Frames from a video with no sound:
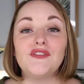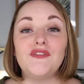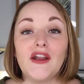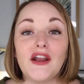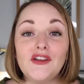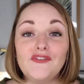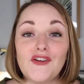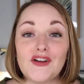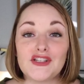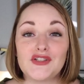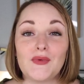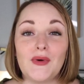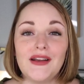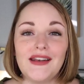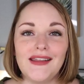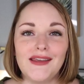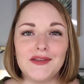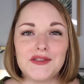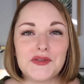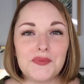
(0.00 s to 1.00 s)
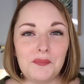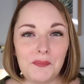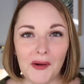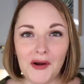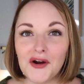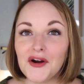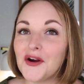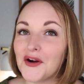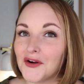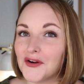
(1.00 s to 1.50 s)
the very first one is
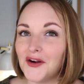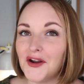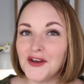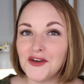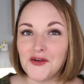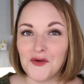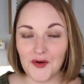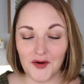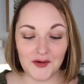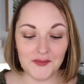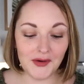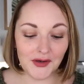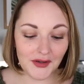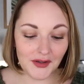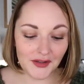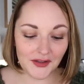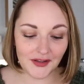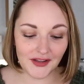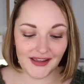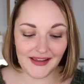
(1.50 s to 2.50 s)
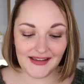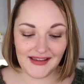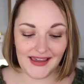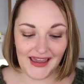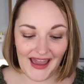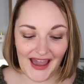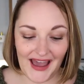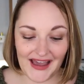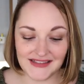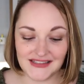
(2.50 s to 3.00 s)
Paranormal
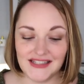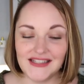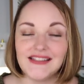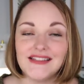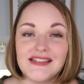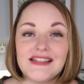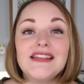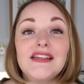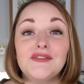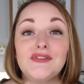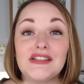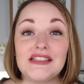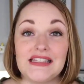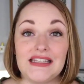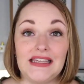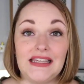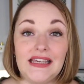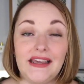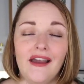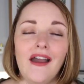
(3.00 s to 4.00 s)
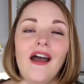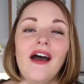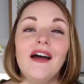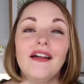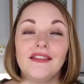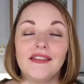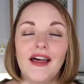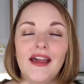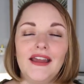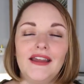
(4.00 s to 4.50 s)
Captivity.
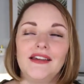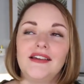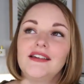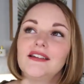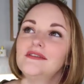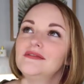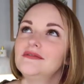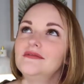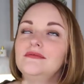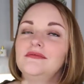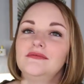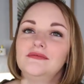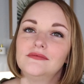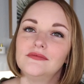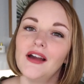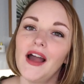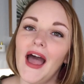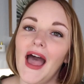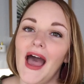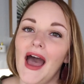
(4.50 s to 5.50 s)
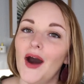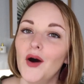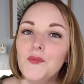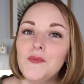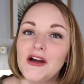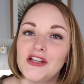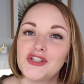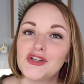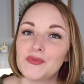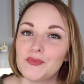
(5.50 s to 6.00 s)
Like, how
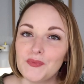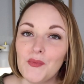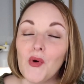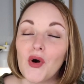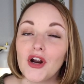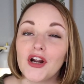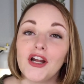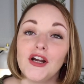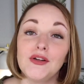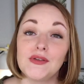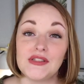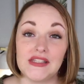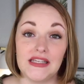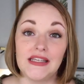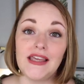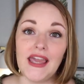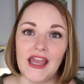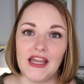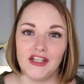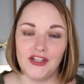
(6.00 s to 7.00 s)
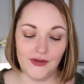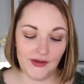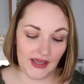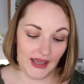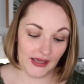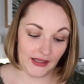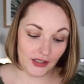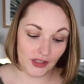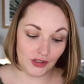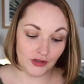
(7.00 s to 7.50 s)
much more cozy can you
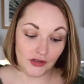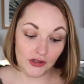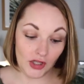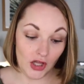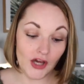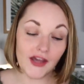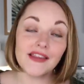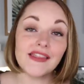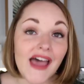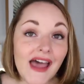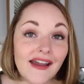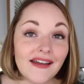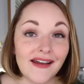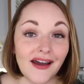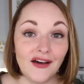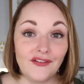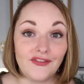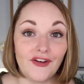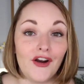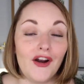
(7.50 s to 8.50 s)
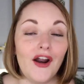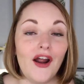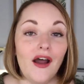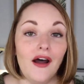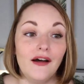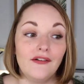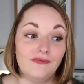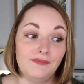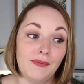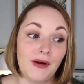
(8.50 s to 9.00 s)
get? Look at that cover
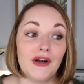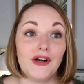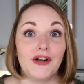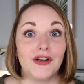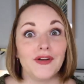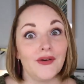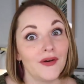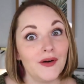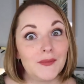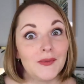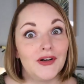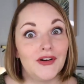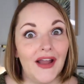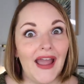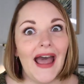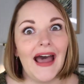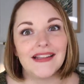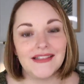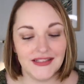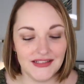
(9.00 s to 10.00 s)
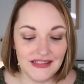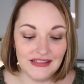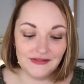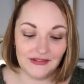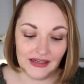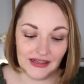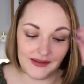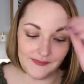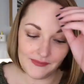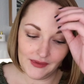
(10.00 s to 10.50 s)
of Paranormal
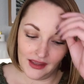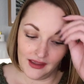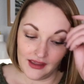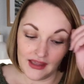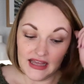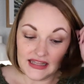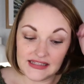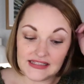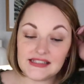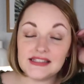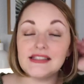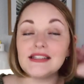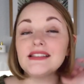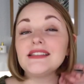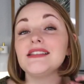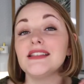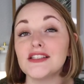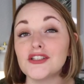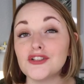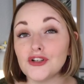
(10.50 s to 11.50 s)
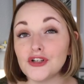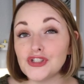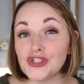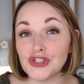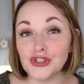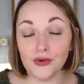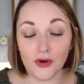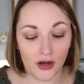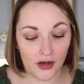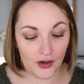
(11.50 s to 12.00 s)
Captivity. This is a sister
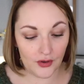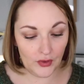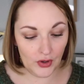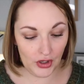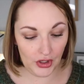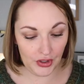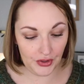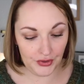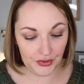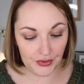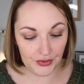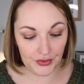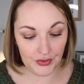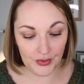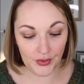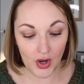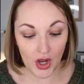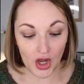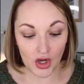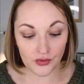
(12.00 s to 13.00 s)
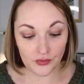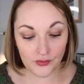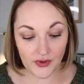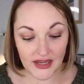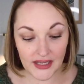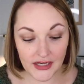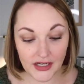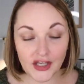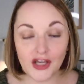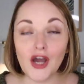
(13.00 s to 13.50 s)
duo who
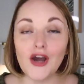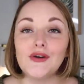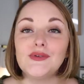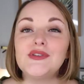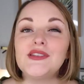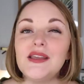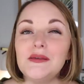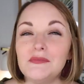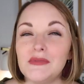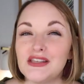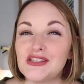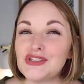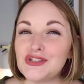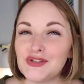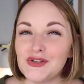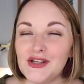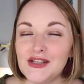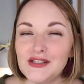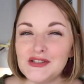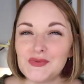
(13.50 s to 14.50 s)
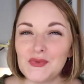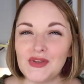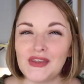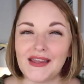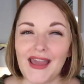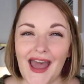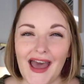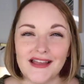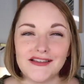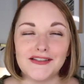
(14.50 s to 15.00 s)
read cozy mysteries with
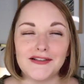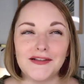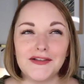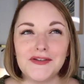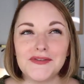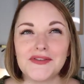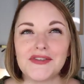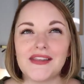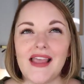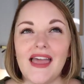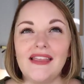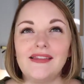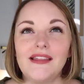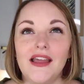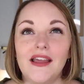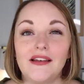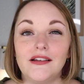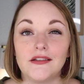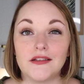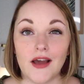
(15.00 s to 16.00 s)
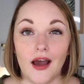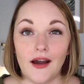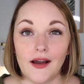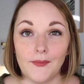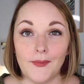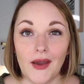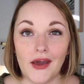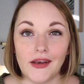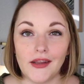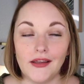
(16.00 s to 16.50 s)
cat sleuths and then talk
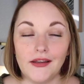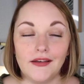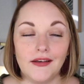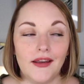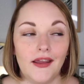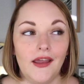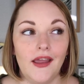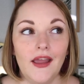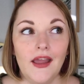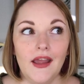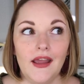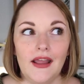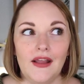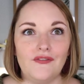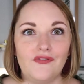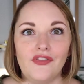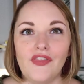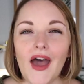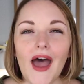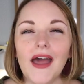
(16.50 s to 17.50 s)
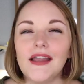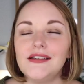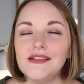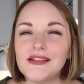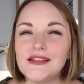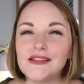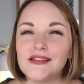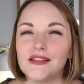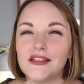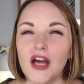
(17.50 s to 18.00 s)
about it. If that
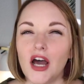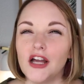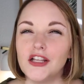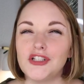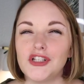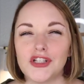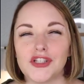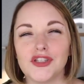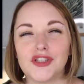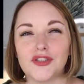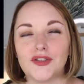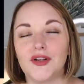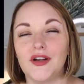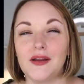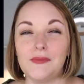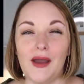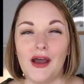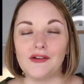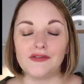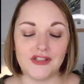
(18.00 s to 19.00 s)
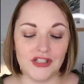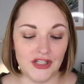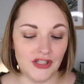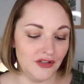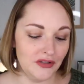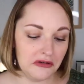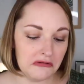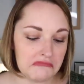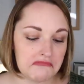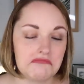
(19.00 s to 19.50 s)
does not just scream out to
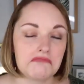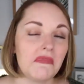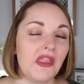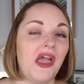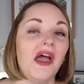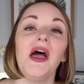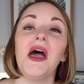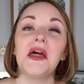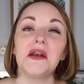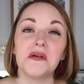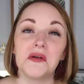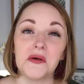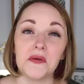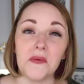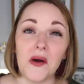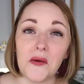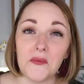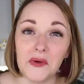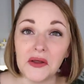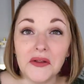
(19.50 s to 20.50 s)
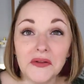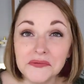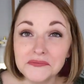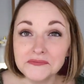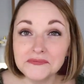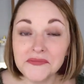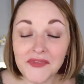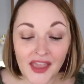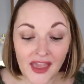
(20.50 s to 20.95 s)
you, I don't know what will.